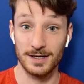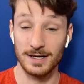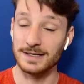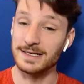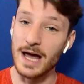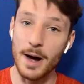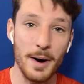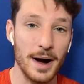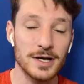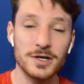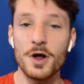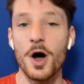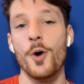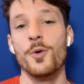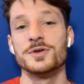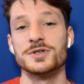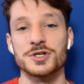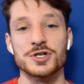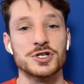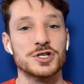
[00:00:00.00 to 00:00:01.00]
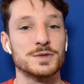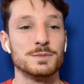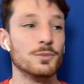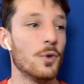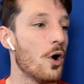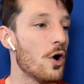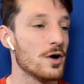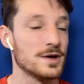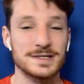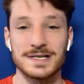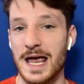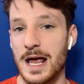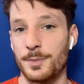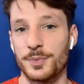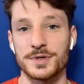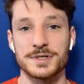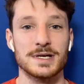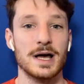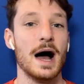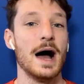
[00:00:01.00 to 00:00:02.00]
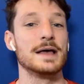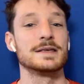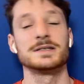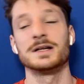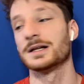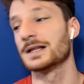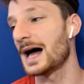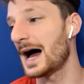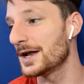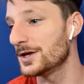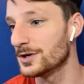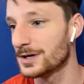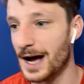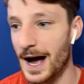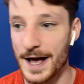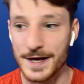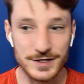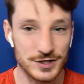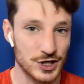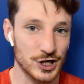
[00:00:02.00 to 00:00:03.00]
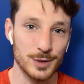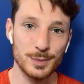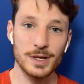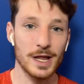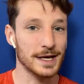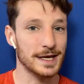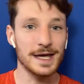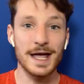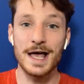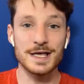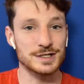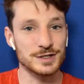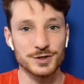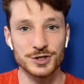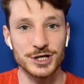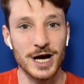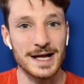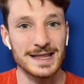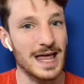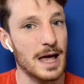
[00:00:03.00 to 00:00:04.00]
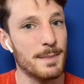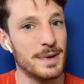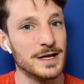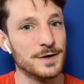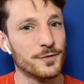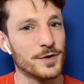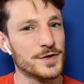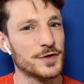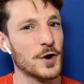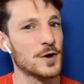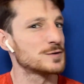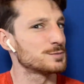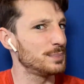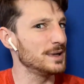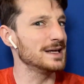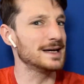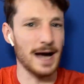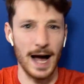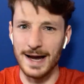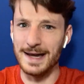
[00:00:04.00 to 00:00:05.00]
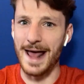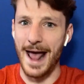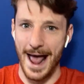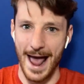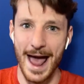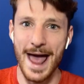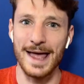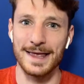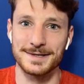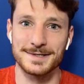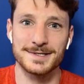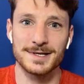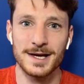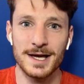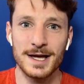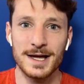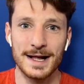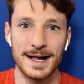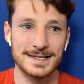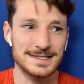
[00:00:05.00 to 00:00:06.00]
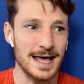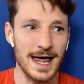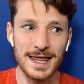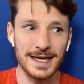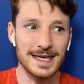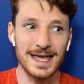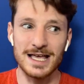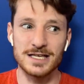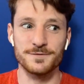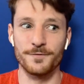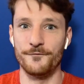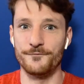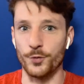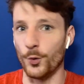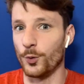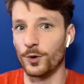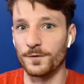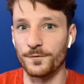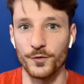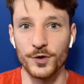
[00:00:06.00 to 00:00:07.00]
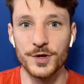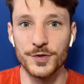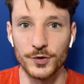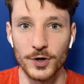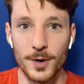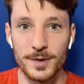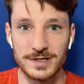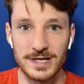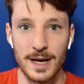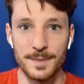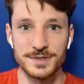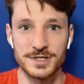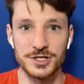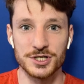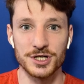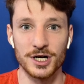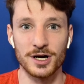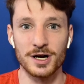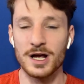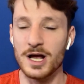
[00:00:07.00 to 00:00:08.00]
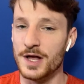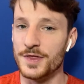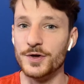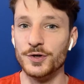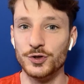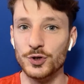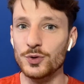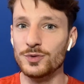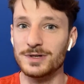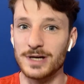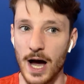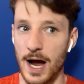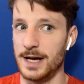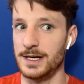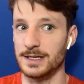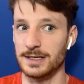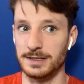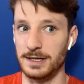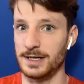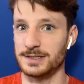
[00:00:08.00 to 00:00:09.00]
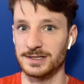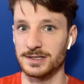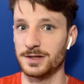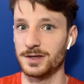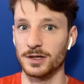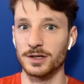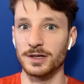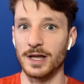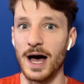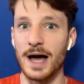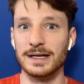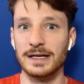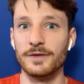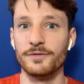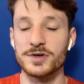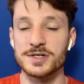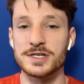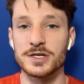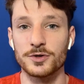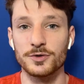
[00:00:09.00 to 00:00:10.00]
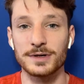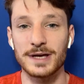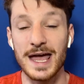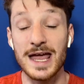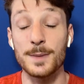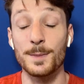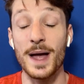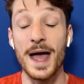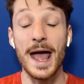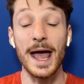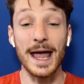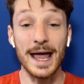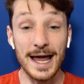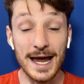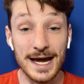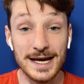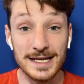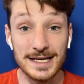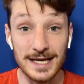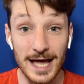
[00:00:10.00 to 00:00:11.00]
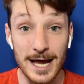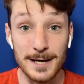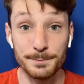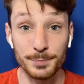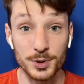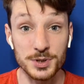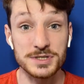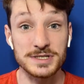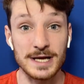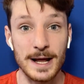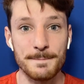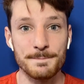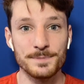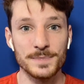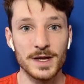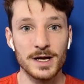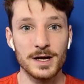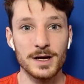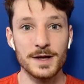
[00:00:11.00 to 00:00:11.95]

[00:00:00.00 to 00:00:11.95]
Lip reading: Now, I know it's a small sample size, and a lot of you guys are going to be like, he hasn't shot that many free throws, but he kind of has. It's not like he has 4 free throw attempts this year. The dude kind of gets to the line every single game, 88%.